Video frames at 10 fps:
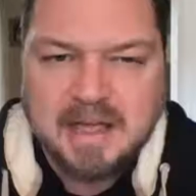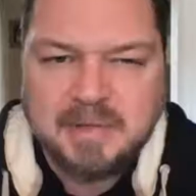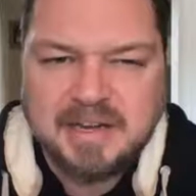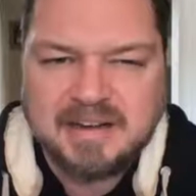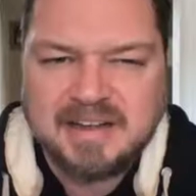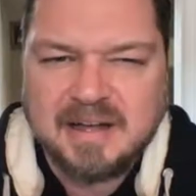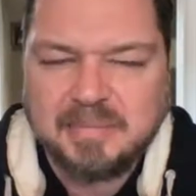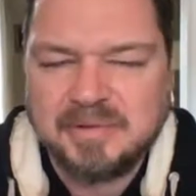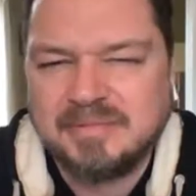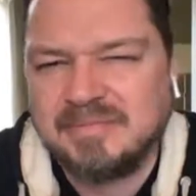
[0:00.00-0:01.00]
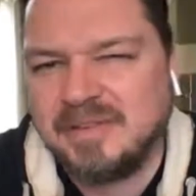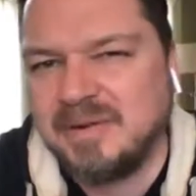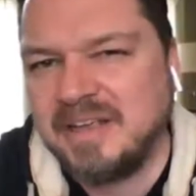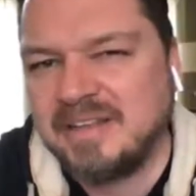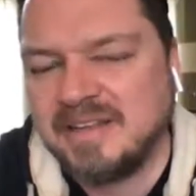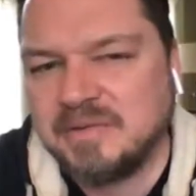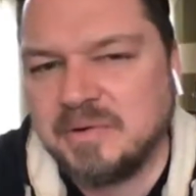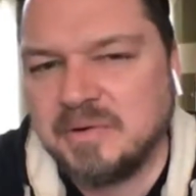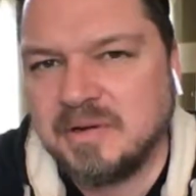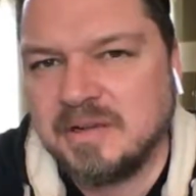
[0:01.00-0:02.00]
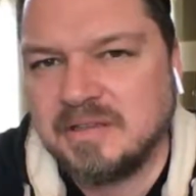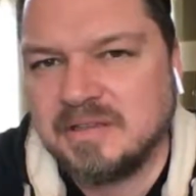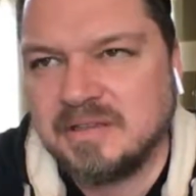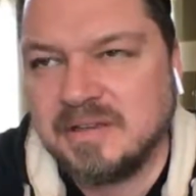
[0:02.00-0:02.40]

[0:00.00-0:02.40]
I mean, a couple unique things we're doing is,